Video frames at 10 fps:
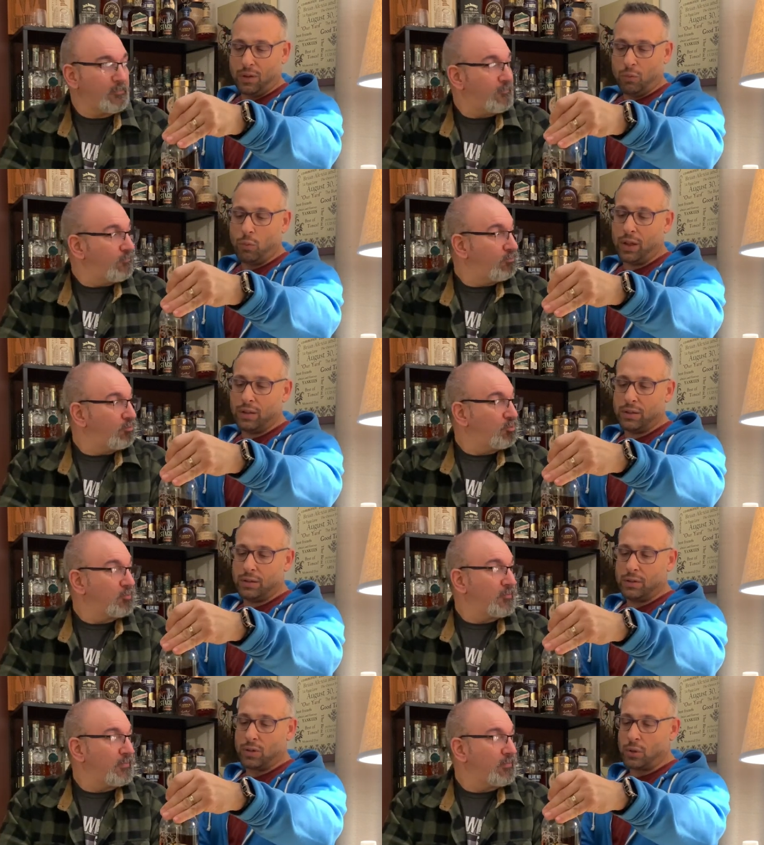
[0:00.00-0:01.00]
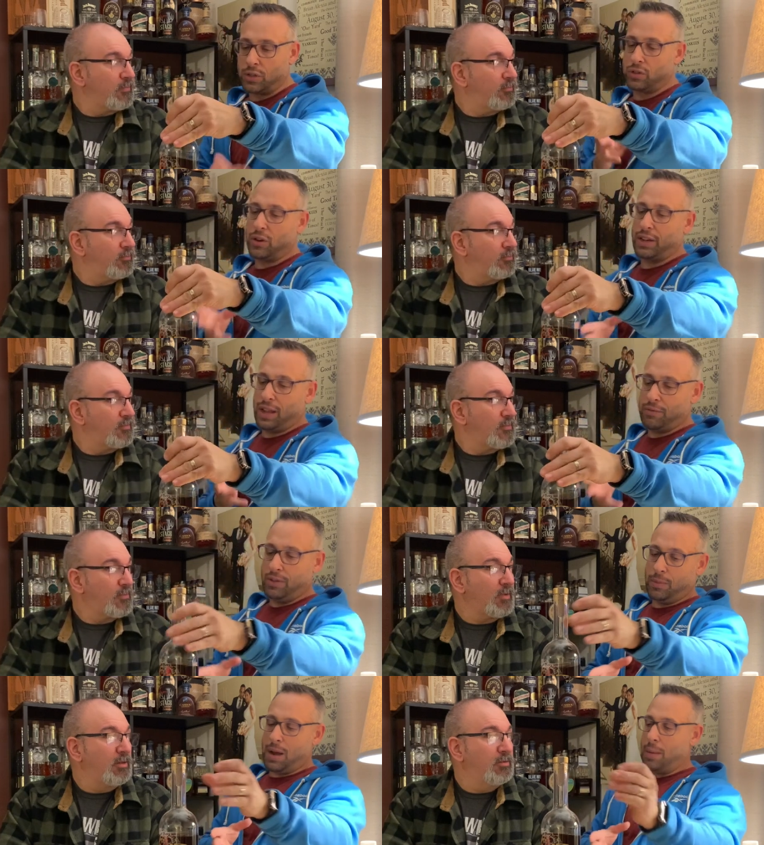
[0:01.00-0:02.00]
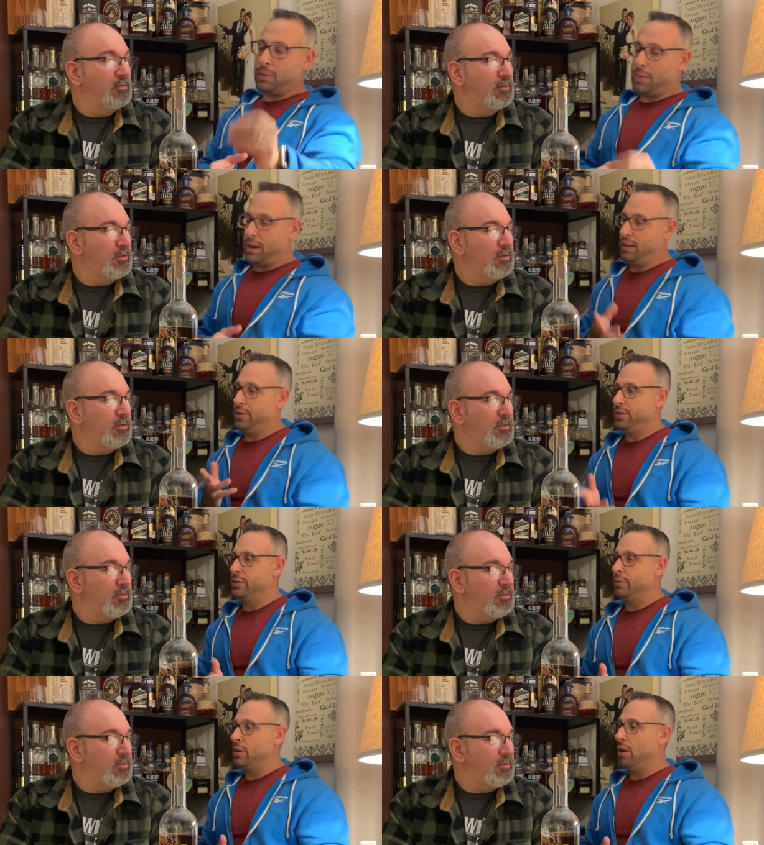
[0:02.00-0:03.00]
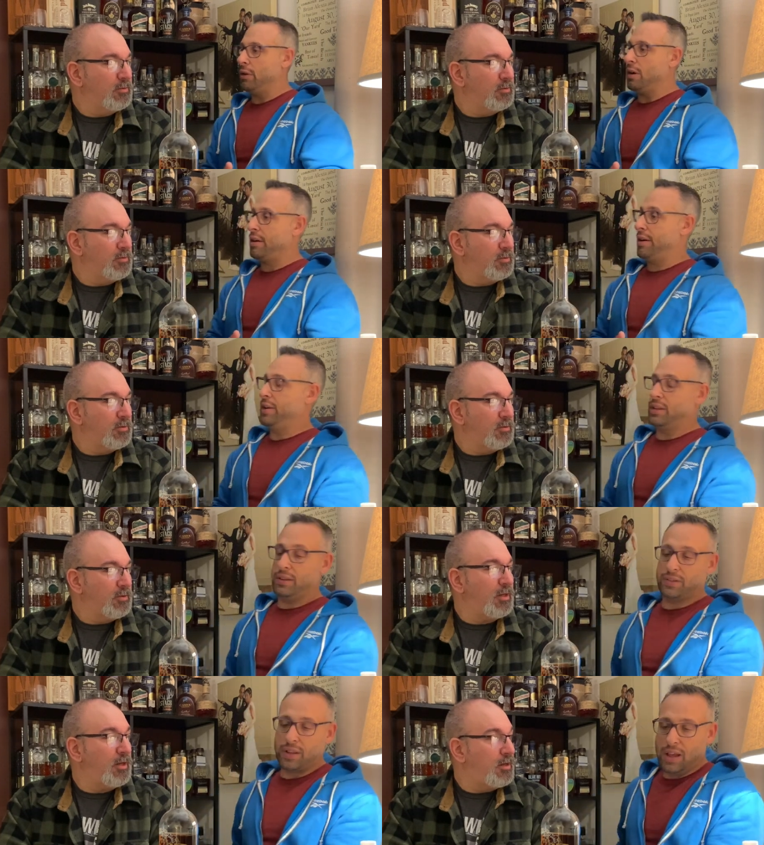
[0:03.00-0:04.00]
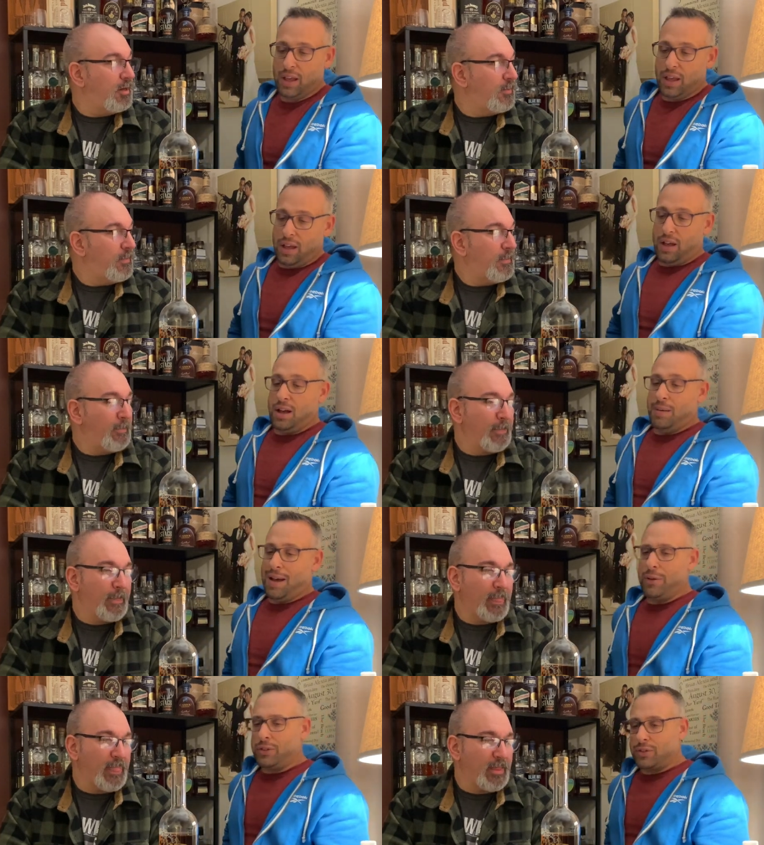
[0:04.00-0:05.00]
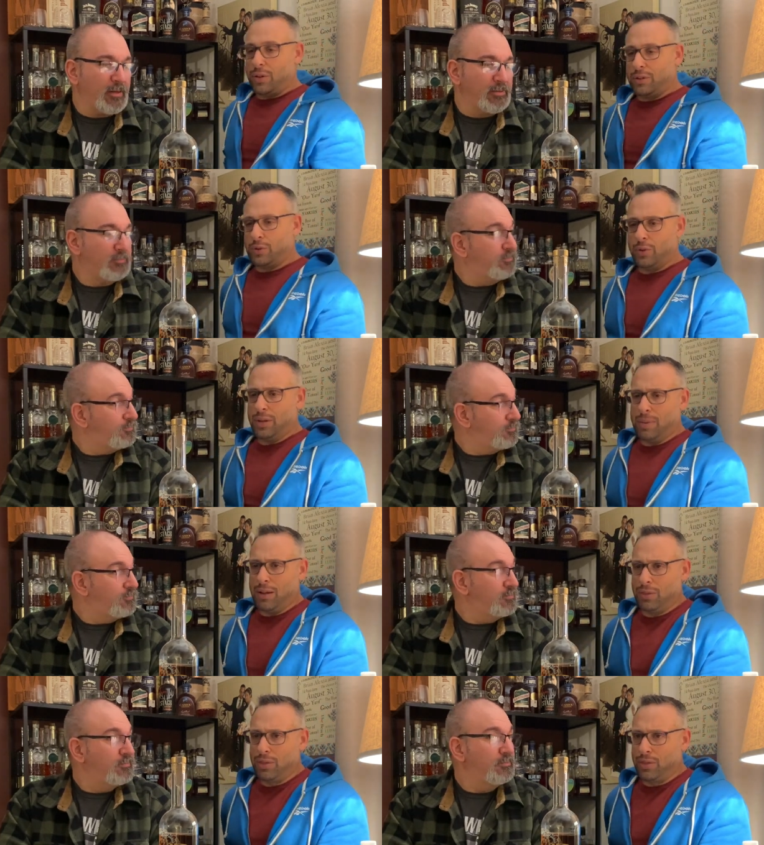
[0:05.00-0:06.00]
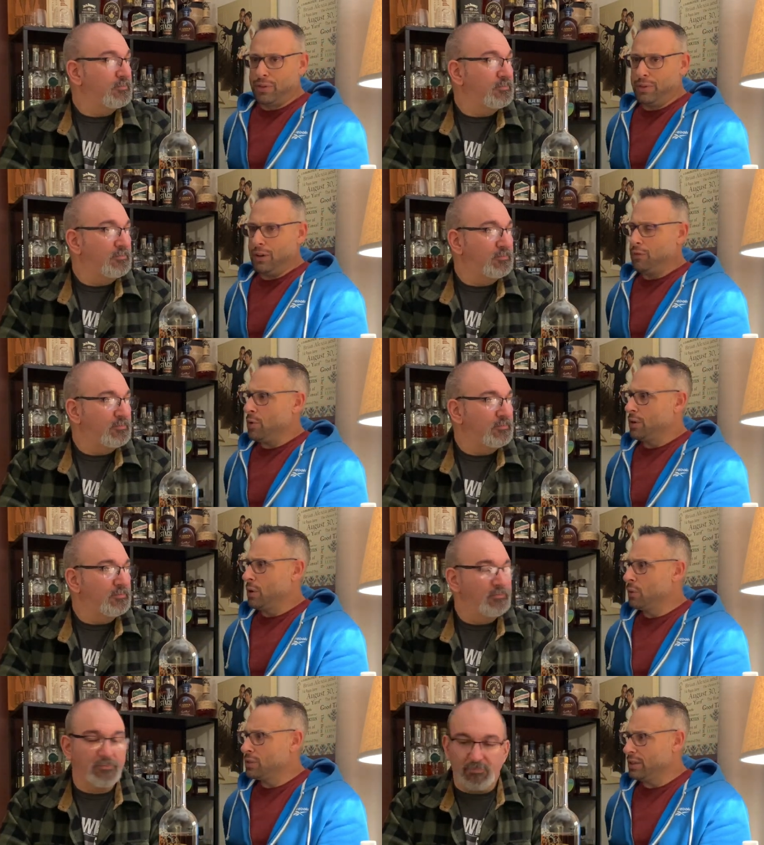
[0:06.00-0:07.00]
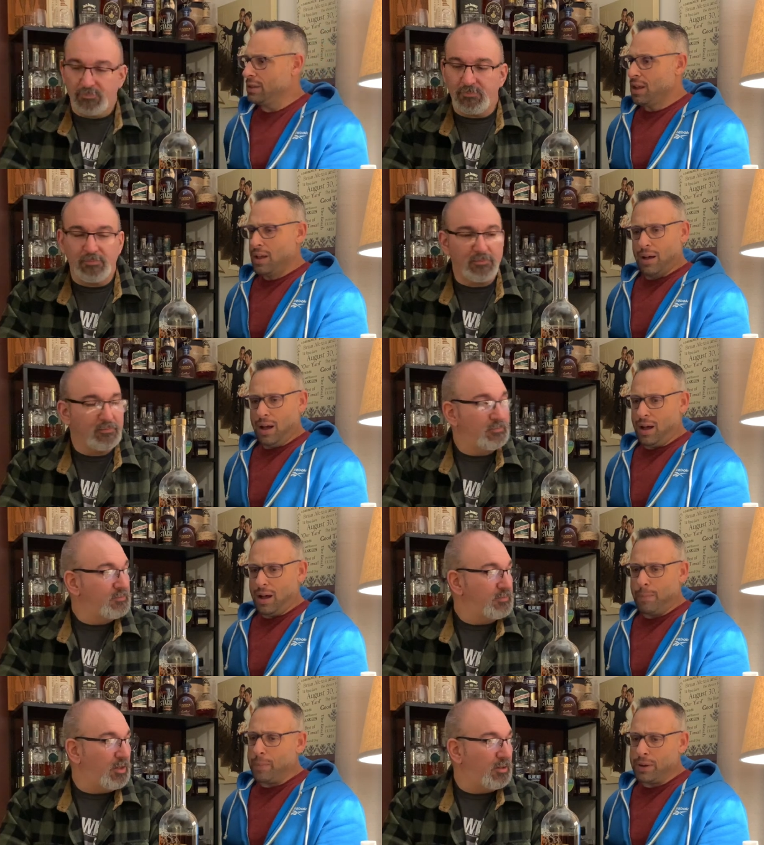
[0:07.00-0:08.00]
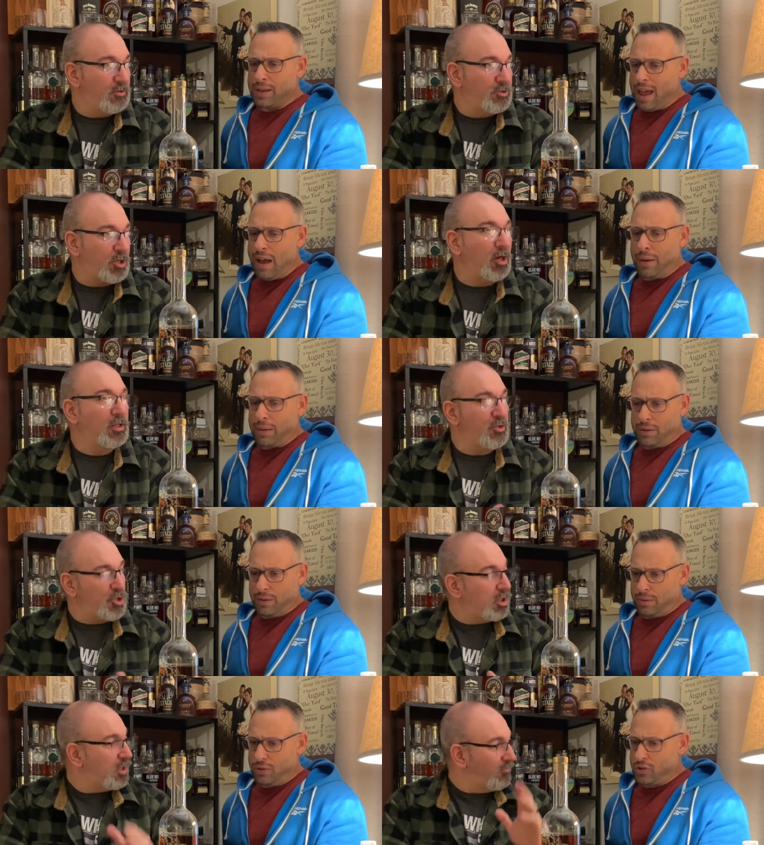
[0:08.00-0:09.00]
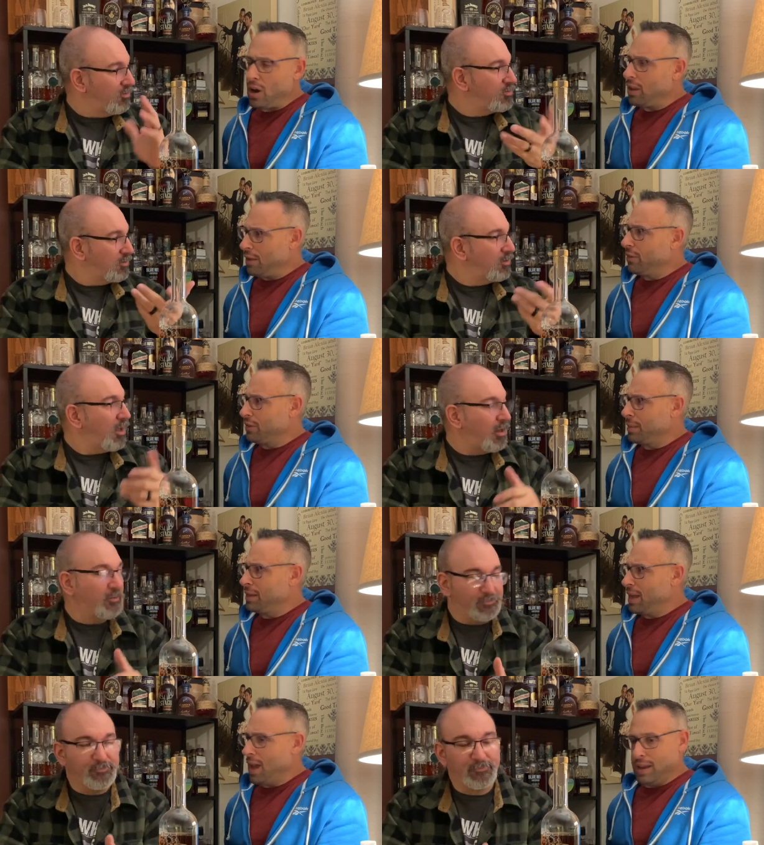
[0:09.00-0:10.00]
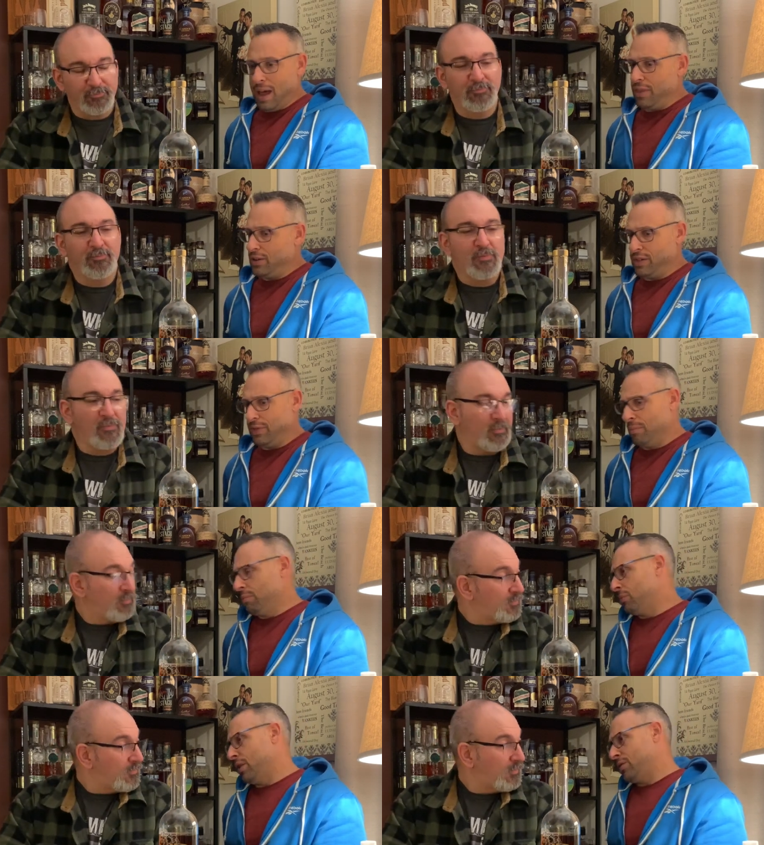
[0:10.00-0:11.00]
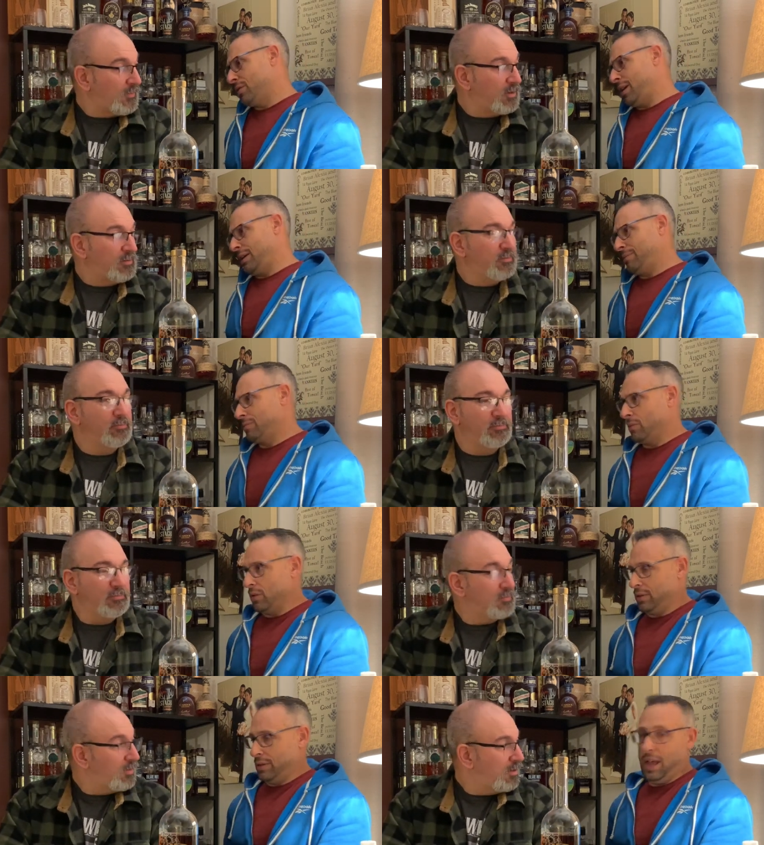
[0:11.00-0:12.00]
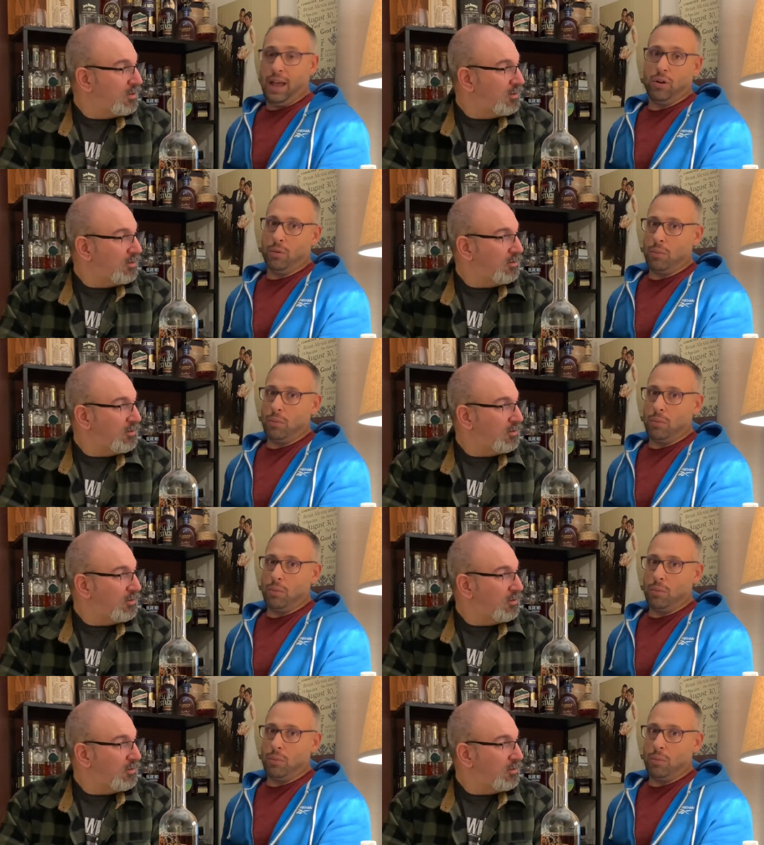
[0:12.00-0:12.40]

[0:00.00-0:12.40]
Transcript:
Speaker 1: when toasted started getting really popular about a year or two ago in our area at least. Yeah, yeah. Uh, I always thought there was only about three or four toasted, uh, but now char, char levels. Char levels yeah. I mean, yeah, and now there's even there's like ten or